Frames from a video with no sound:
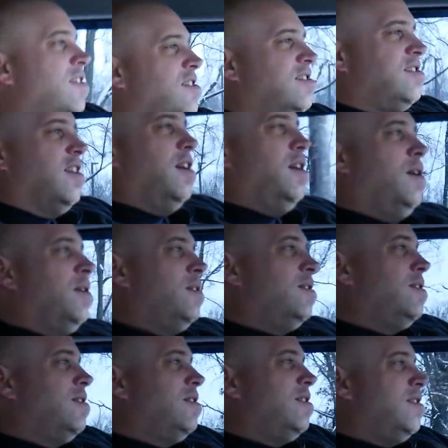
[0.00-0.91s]
So
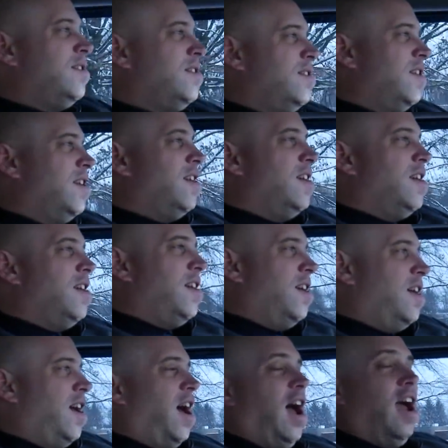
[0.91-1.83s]

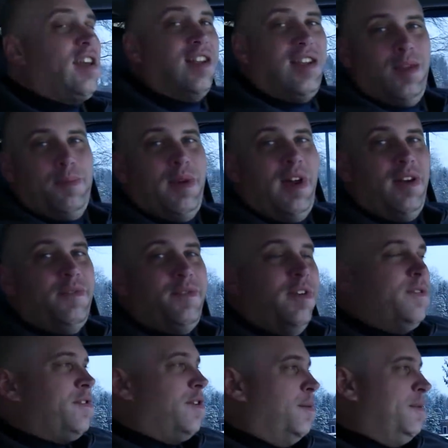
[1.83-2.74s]
I get to
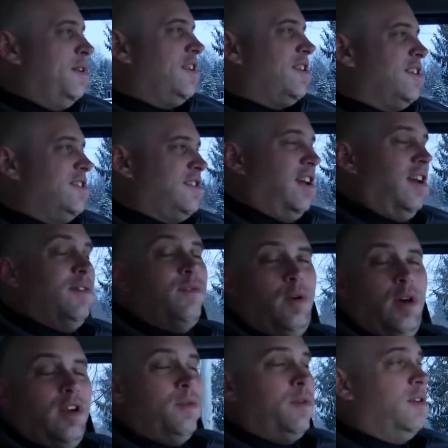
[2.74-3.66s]
benefit from it because I've
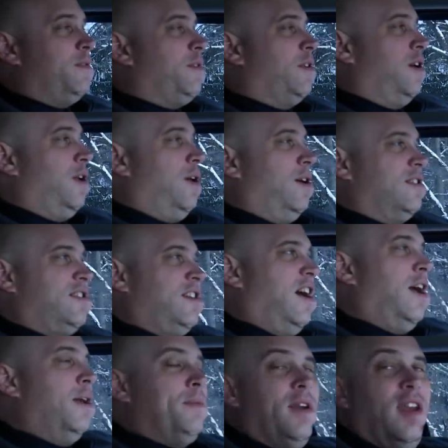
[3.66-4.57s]
wanted one for a long time,